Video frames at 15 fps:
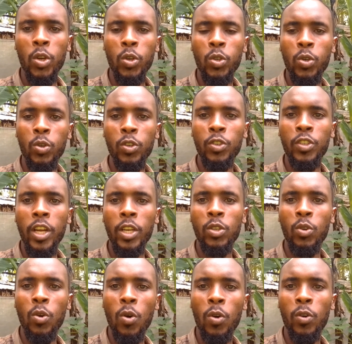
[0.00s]
You should try
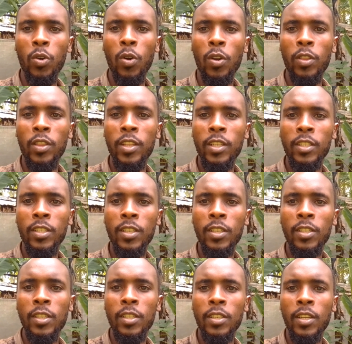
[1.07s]
to control these
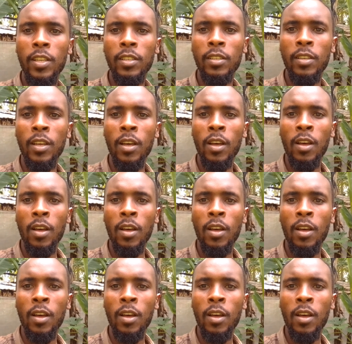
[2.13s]
diseases